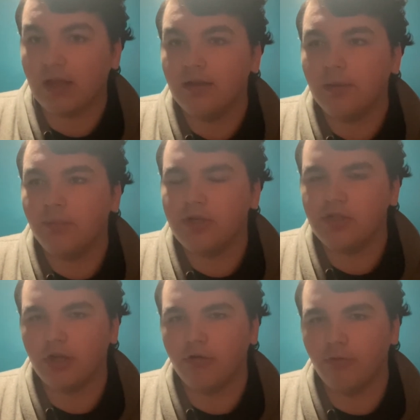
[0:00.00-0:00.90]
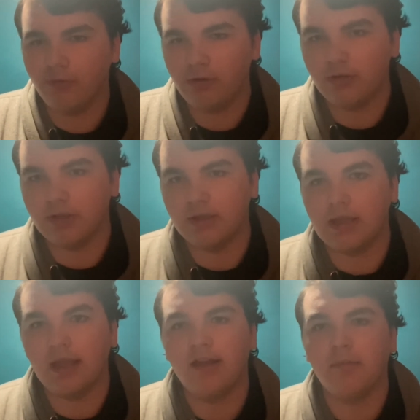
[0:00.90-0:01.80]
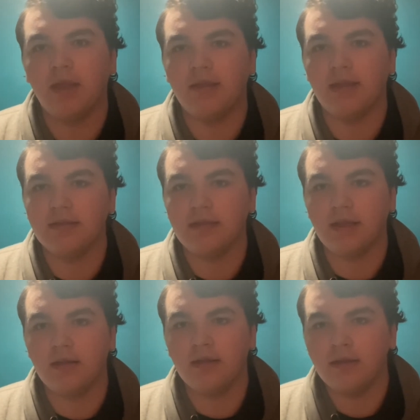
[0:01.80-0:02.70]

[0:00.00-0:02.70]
I'm pretty sure I reviewed Candyman that day.